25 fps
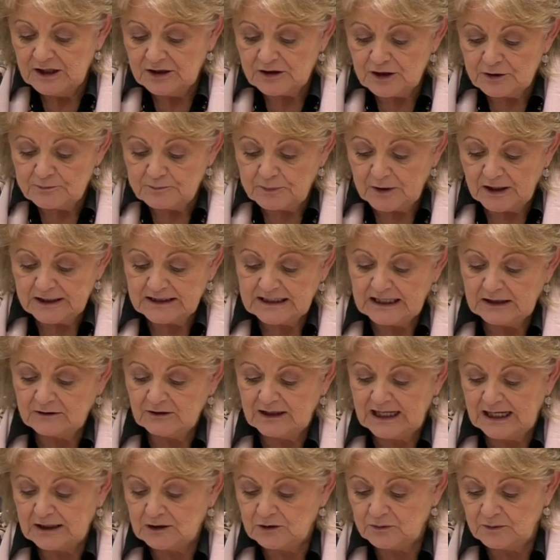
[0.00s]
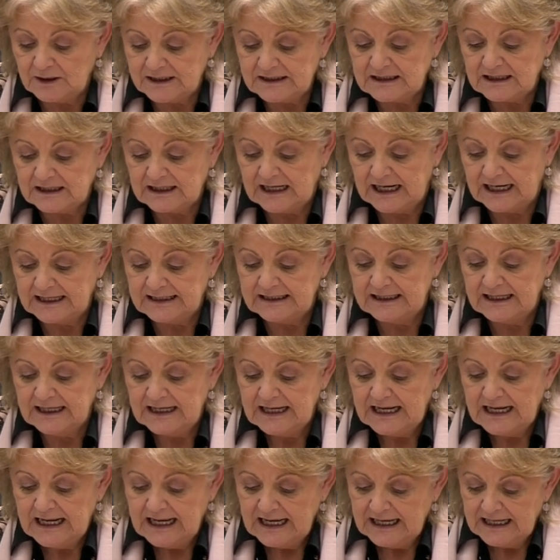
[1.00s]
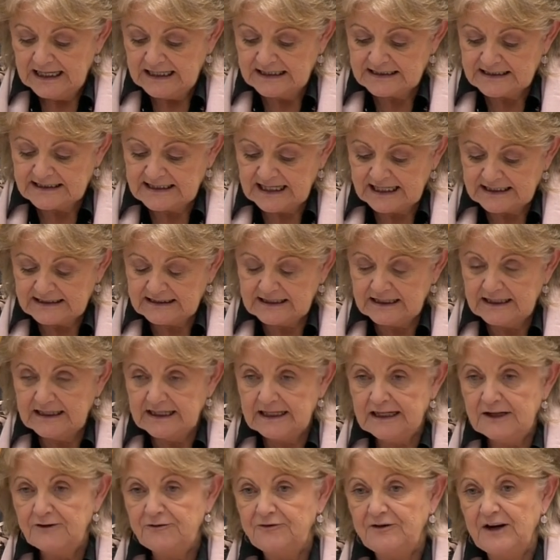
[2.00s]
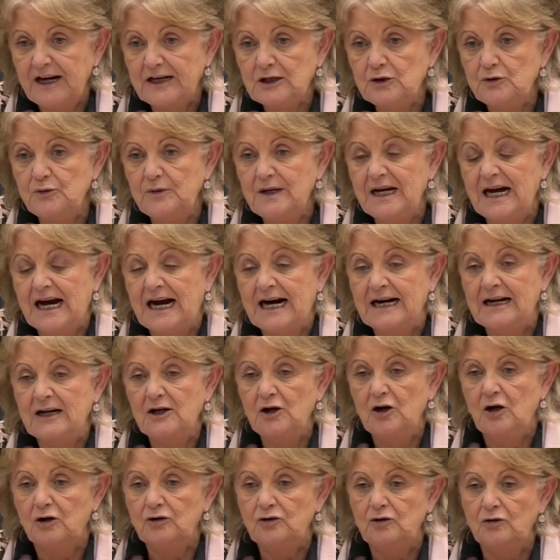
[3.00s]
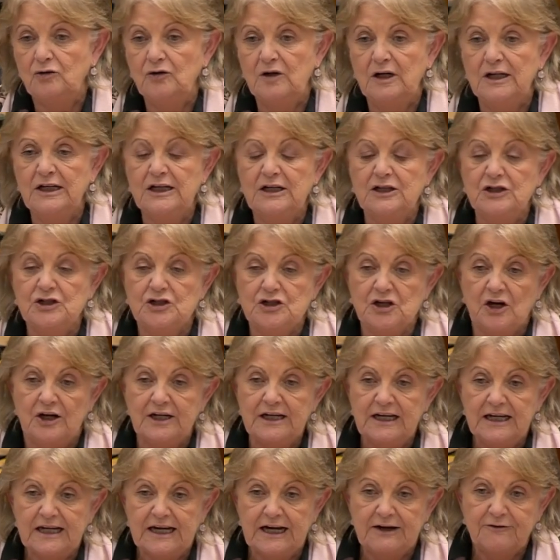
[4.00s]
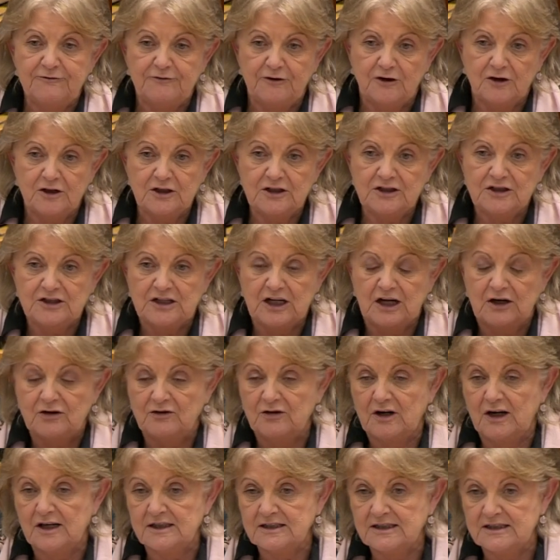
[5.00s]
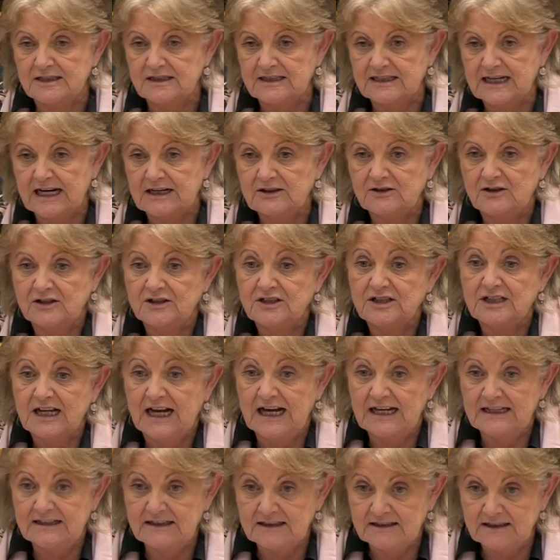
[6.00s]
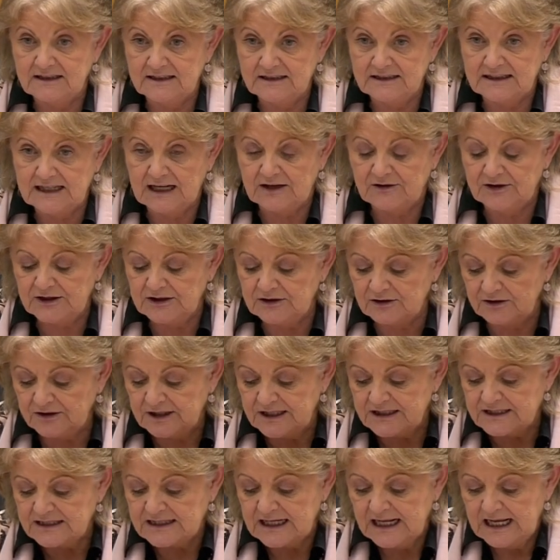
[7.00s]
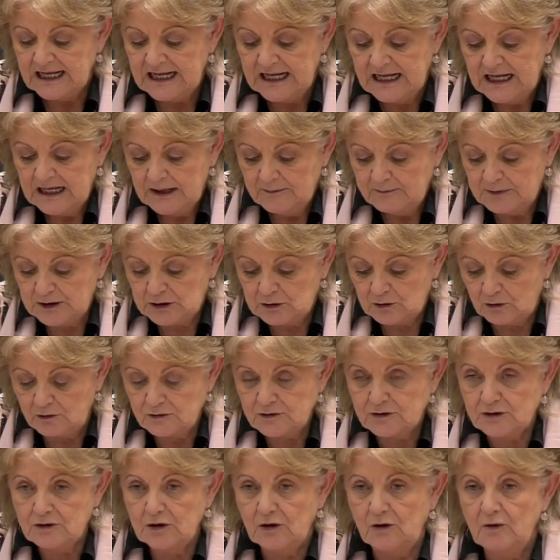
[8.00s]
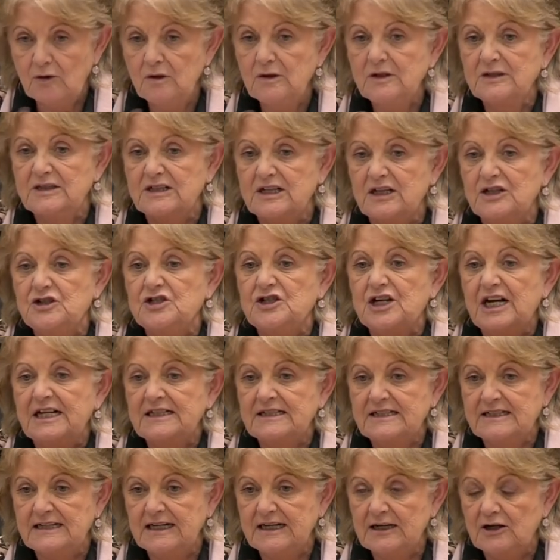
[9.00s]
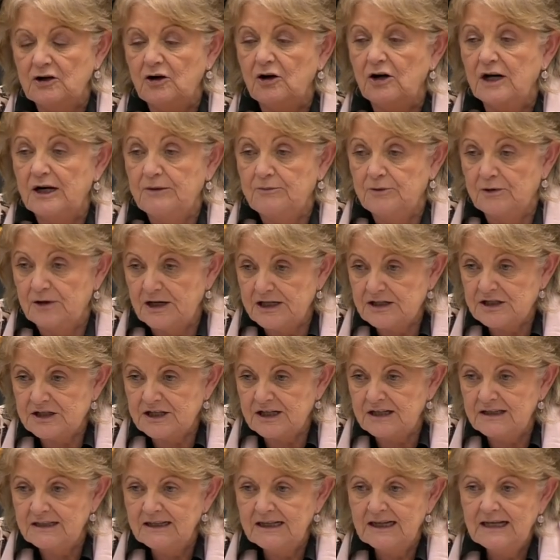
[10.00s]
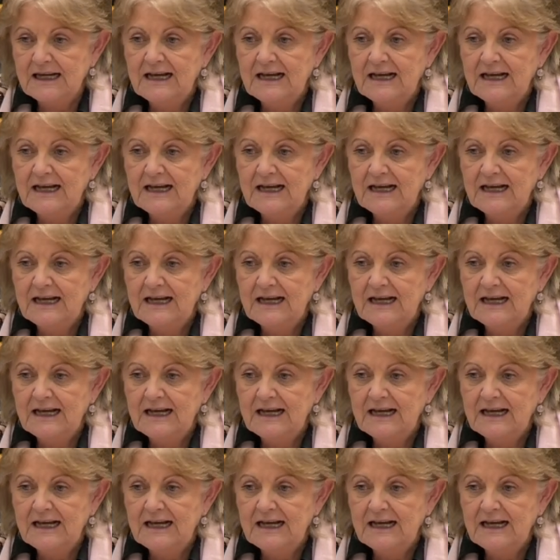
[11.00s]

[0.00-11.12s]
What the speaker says: The other point I'd like to underline is that, in fact, we are not only joining efforts across the sectors and the territories, but also suggesting collaboration